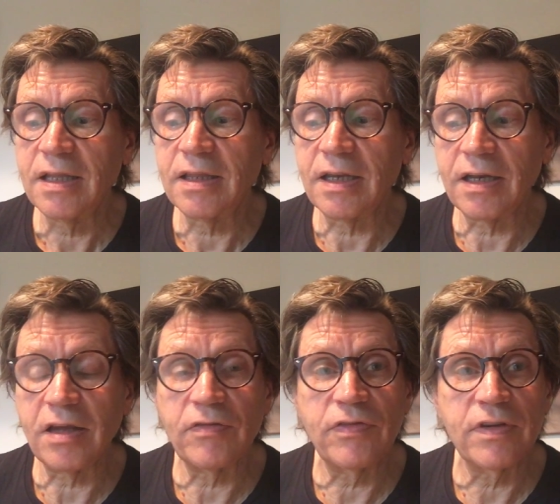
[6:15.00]
that
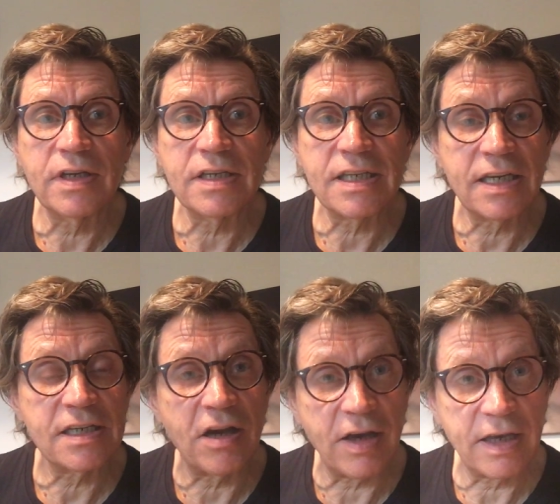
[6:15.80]
love sits
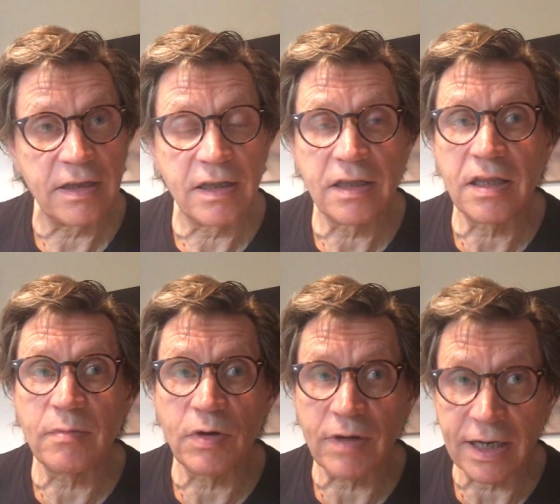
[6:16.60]
higher than
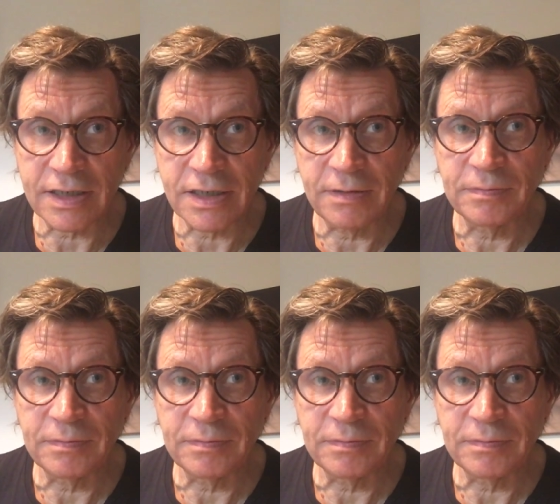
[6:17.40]
morality.